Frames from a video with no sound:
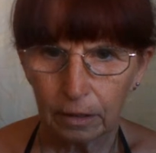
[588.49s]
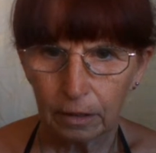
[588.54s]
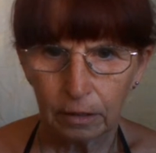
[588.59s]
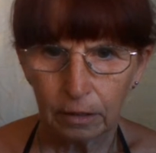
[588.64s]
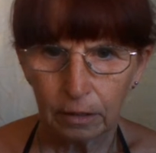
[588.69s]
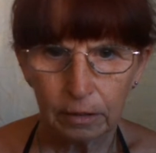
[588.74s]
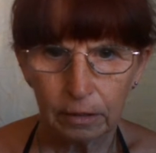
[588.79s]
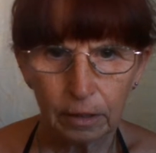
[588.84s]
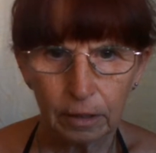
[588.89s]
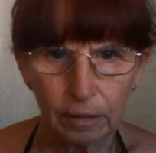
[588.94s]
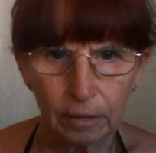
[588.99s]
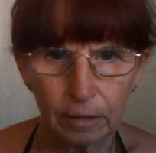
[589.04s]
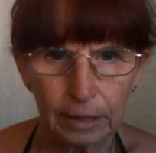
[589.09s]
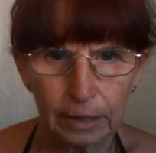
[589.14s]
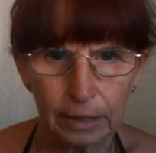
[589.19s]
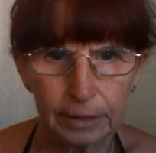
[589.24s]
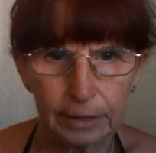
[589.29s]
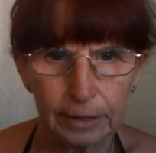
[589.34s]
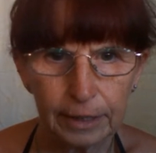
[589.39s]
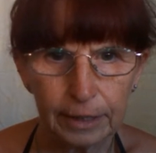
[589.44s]
So
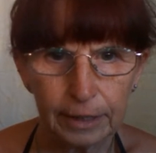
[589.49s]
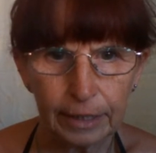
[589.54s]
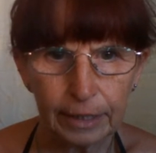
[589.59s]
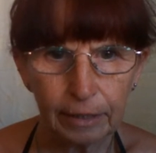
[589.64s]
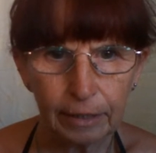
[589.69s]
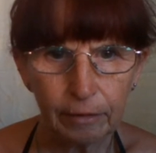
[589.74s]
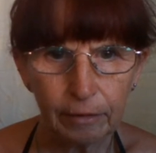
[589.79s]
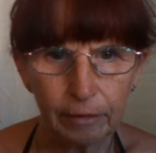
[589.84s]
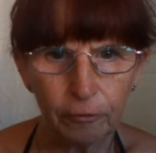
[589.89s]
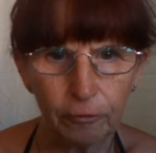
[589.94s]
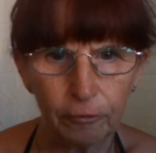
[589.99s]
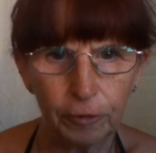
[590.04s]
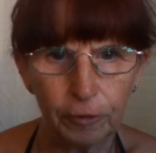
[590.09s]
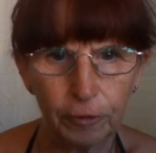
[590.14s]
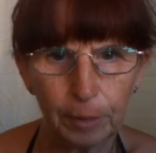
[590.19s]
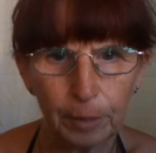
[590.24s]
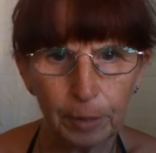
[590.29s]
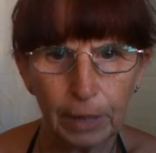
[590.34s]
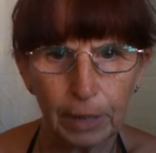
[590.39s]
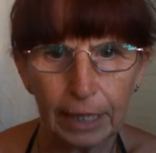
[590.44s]
let's say the
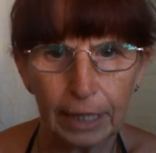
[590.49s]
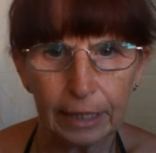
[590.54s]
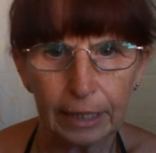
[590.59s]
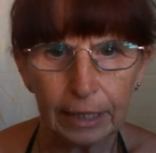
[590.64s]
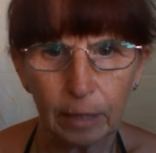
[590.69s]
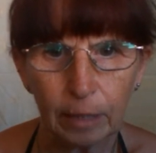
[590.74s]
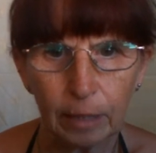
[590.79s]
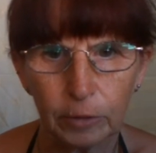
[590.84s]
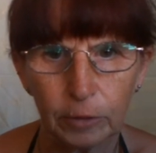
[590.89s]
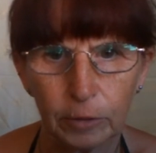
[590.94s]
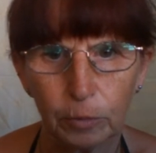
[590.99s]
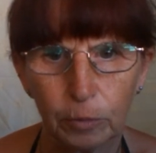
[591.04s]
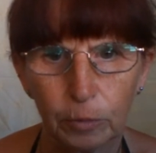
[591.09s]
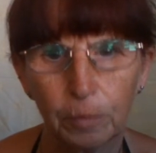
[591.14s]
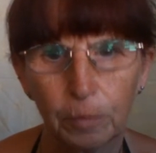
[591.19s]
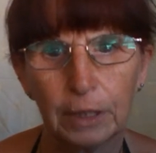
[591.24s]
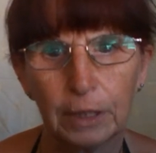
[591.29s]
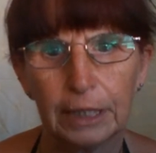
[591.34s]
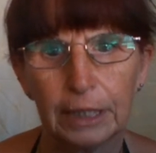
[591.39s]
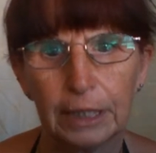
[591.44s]
free plan comes with
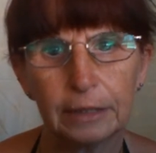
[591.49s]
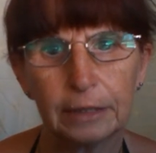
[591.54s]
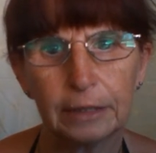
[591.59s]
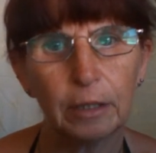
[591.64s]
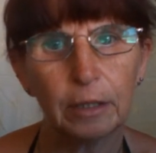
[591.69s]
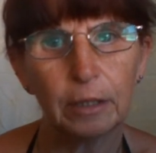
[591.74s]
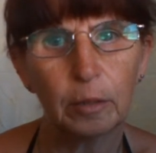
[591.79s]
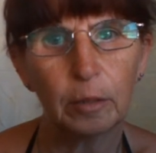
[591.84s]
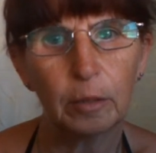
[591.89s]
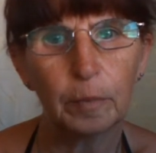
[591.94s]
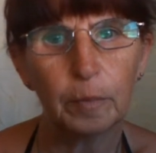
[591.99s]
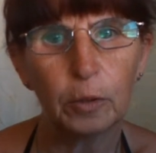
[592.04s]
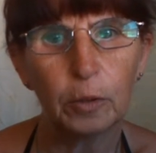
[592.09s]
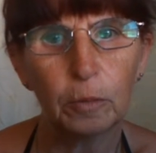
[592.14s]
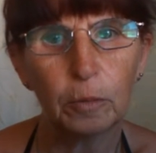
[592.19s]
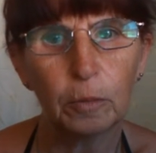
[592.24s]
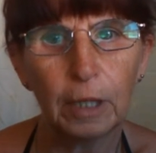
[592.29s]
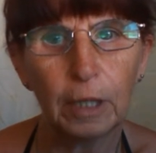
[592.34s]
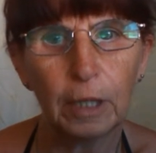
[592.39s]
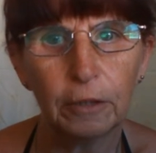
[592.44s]
one
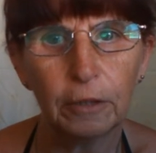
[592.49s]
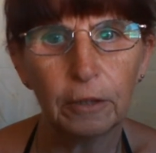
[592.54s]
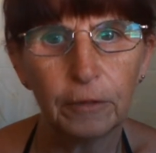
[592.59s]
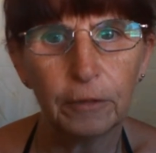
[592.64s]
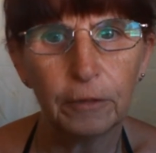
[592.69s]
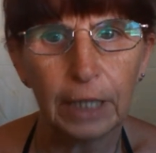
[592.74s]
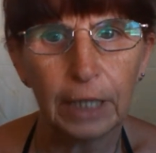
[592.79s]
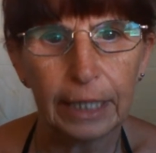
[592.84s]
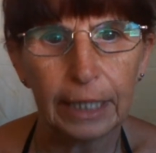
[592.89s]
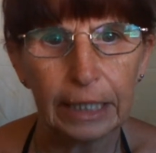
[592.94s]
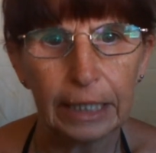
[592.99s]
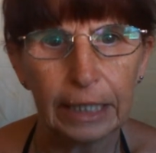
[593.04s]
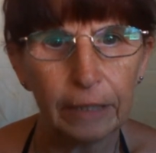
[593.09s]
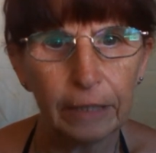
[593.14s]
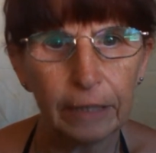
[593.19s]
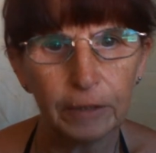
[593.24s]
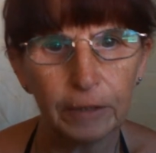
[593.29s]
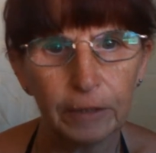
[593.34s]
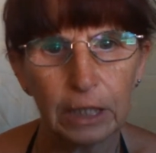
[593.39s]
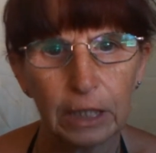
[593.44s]
example overlay.
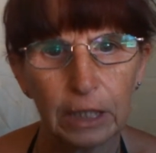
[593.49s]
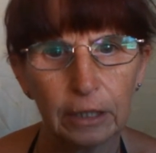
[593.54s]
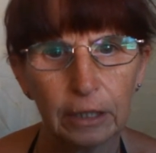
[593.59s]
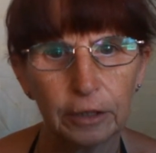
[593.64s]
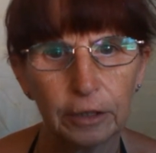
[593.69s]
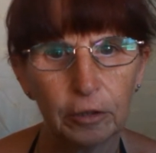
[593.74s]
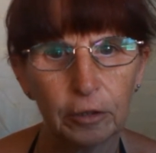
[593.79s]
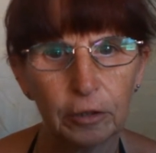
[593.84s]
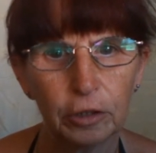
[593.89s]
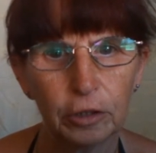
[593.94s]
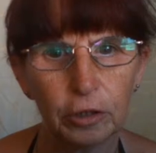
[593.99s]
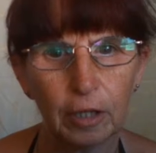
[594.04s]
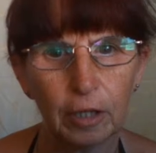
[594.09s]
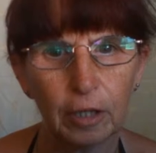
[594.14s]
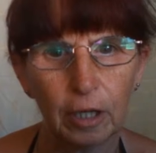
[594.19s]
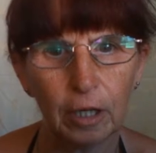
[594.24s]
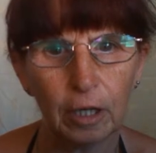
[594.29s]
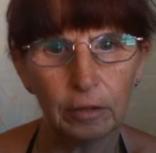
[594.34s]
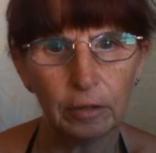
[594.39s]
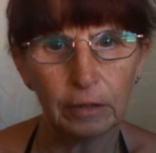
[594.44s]
If you'd like to use your
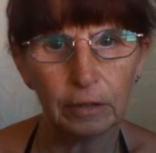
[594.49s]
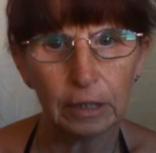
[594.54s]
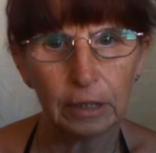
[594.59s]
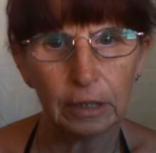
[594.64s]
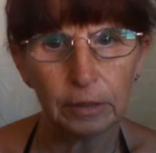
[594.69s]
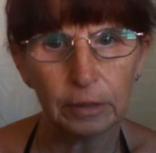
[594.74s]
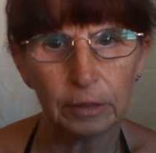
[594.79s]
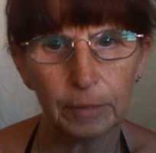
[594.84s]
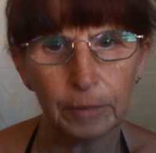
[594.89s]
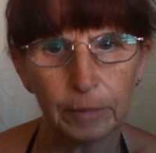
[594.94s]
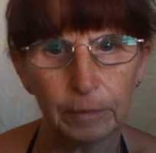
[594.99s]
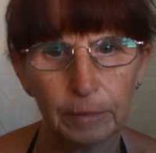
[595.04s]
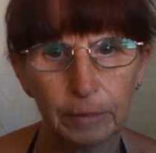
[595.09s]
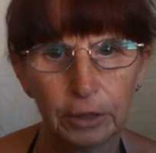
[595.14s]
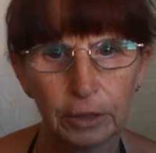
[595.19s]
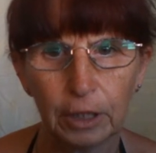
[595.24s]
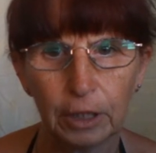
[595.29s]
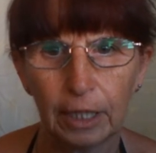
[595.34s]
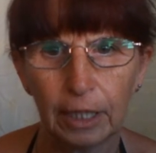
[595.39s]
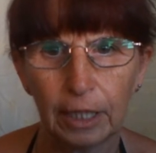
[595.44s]
own custom image,
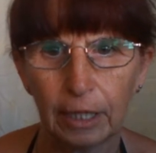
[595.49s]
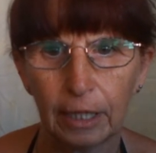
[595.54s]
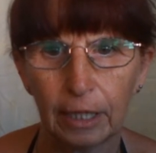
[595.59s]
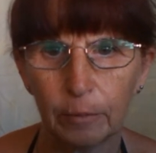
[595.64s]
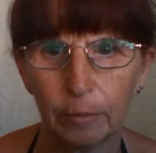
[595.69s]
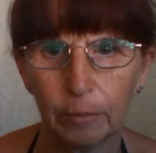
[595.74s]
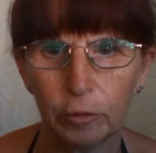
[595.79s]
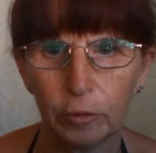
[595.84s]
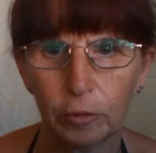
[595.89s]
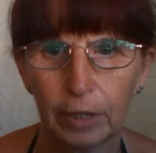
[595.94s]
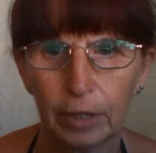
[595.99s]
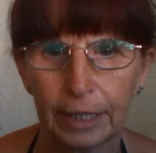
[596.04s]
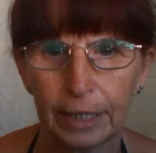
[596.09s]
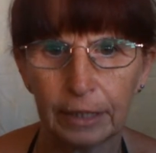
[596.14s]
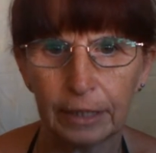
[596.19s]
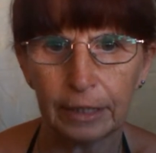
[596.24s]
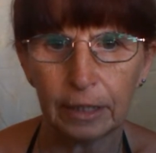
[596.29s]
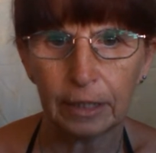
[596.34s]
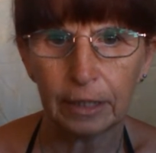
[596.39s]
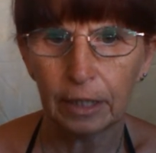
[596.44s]
check out
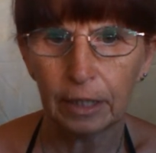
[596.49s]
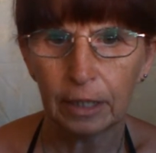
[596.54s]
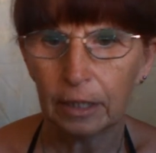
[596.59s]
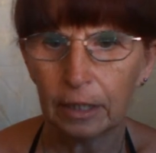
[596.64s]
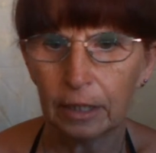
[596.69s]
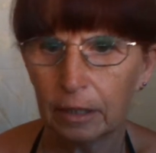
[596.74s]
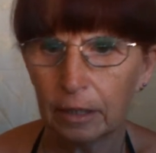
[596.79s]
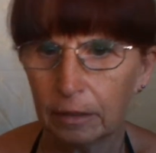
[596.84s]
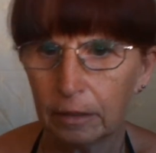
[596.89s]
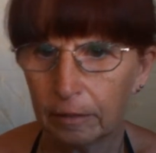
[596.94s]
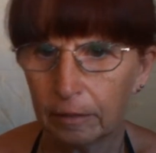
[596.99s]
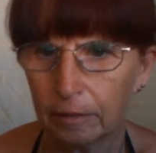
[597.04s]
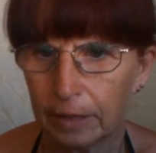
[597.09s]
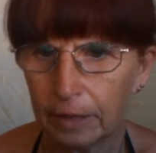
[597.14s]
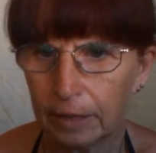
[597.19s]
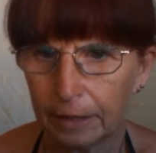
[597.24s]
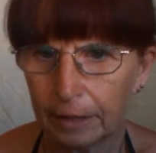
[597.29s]
upgrade. With